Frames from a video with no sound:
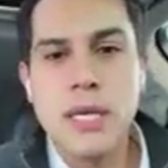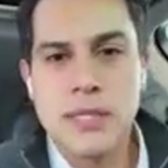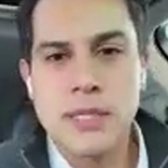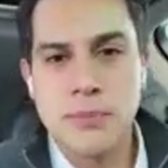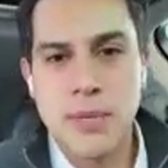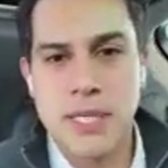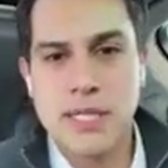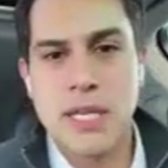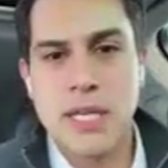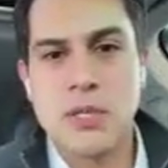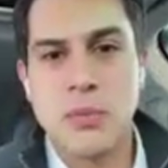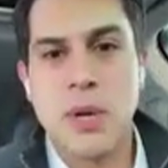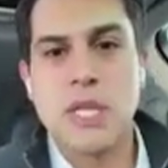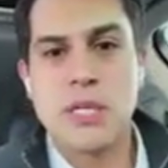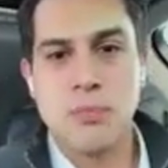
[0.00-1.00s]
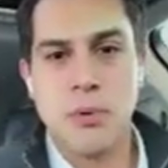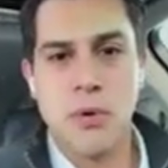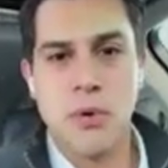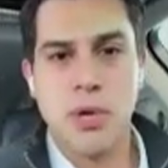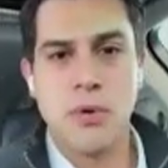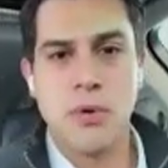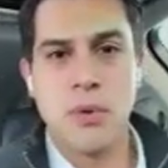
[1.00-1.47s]
doesn't make sense, what is
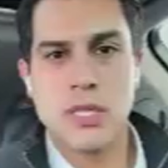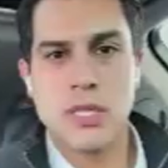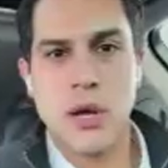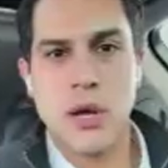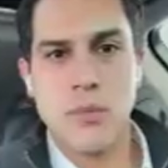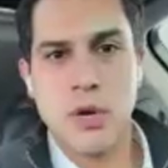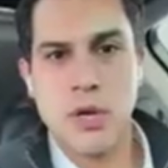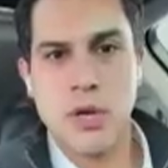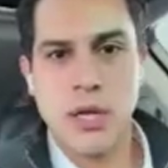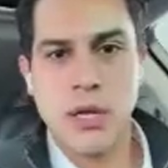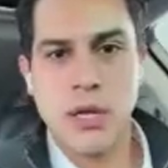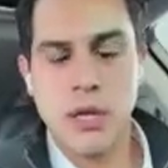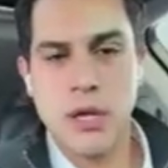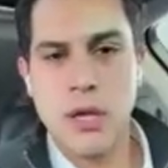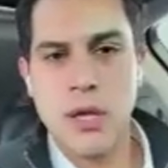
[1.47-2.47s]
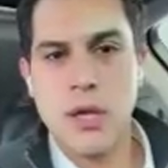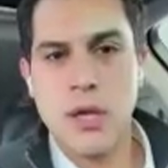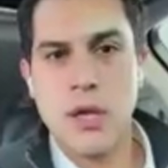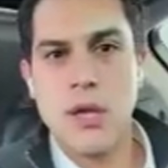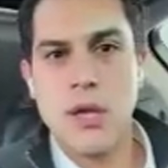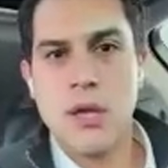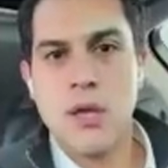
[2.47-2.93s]
broken, what is not working.
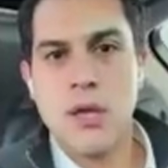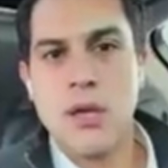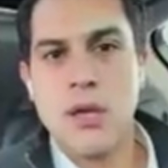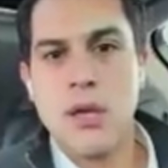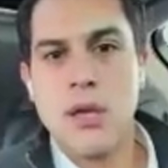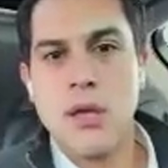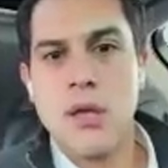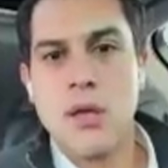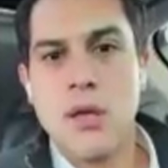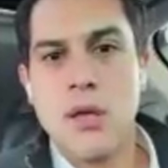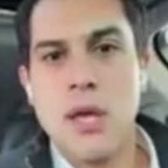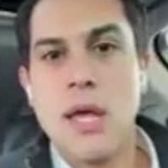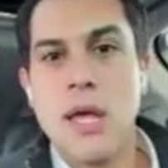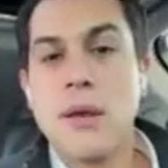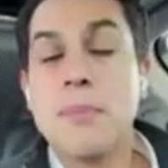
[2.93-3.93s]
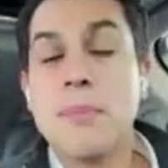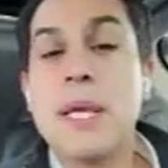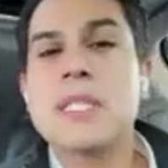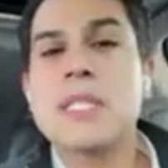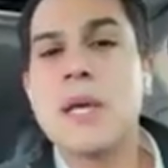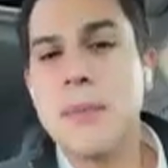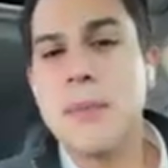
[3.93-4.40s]
And
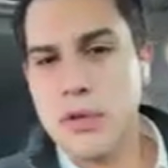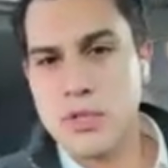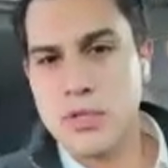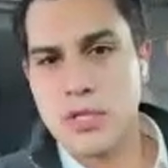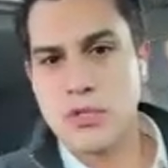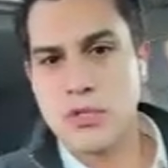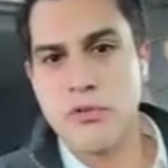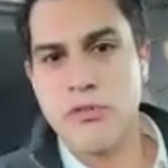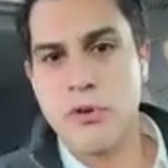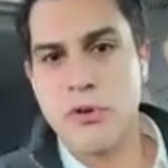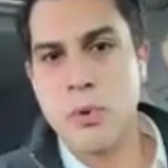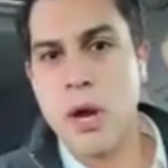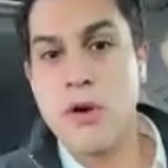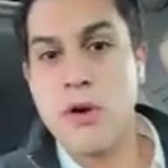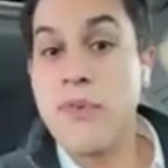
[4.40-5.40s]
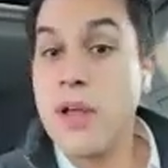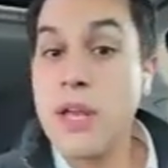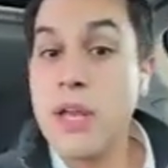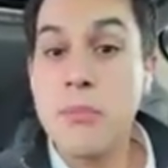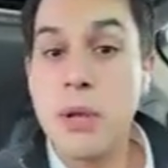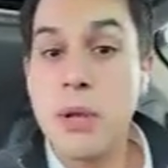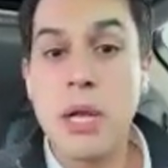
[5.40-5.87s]
because some of those things are going to require
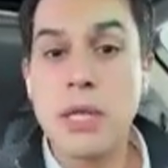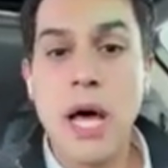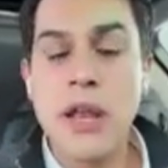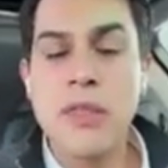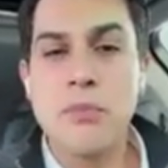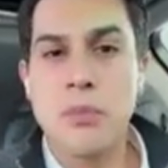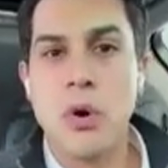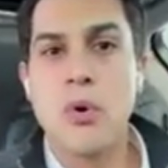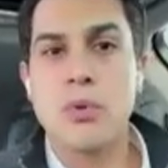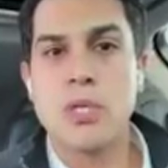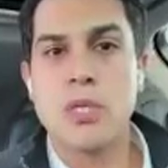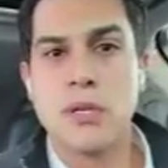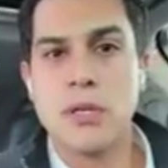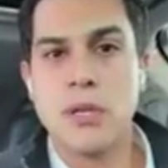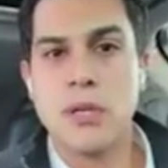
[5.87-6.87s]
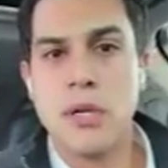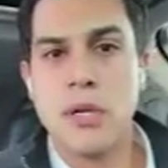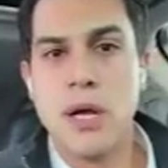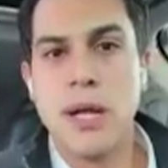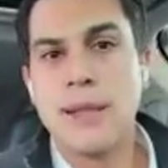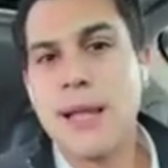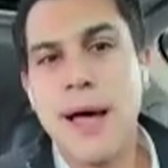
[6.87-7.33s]
funding, but a lot of them won't.
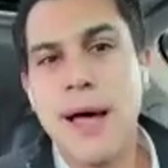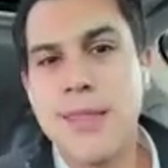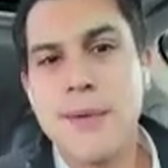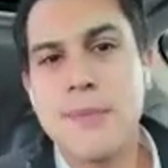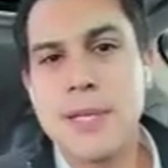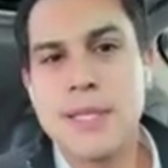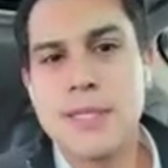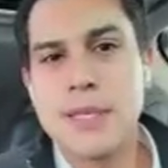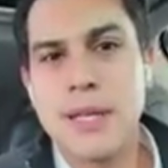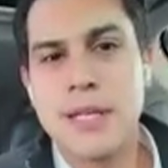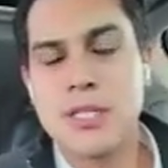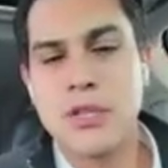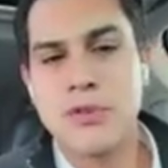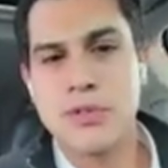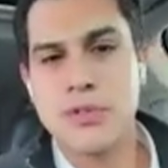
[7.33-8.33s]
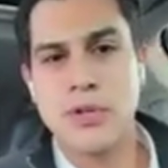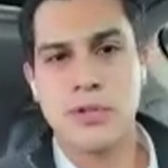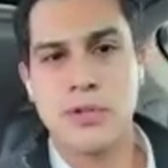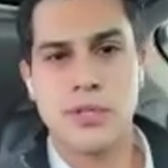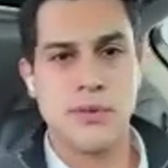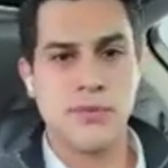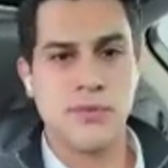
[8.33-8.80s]
A lot of them, it's the
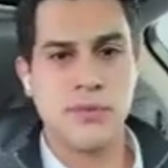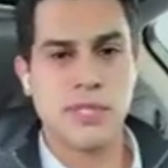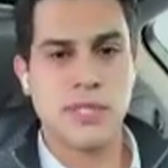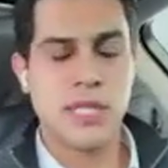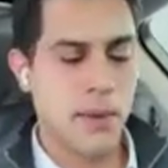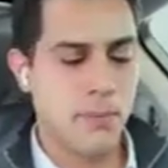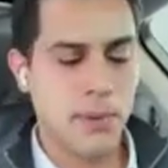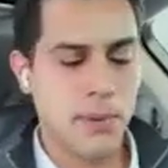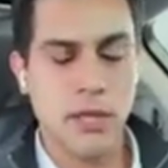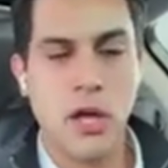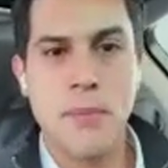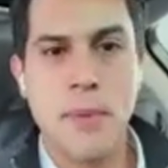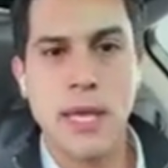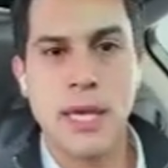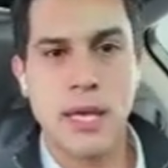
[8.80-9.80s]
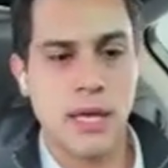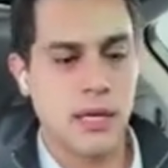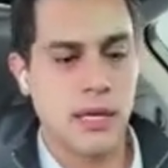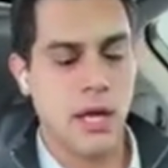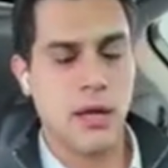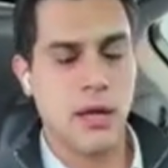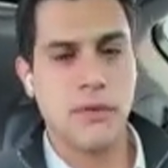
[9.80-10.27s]
result of sloppy lawmaking,
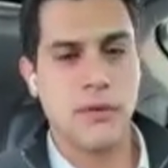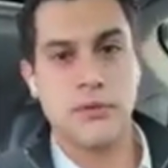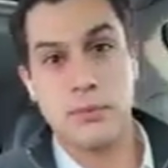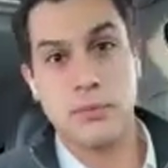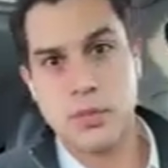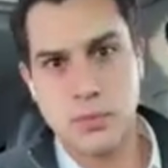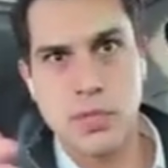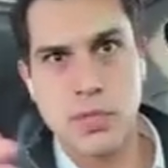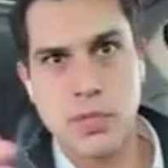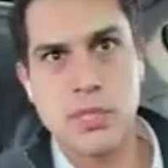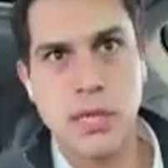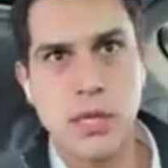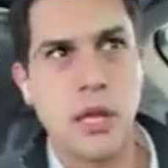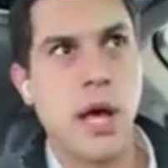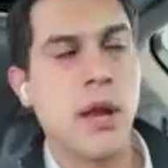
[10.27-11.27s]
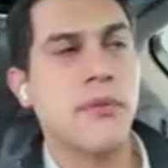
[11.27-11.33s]
which we're seeing a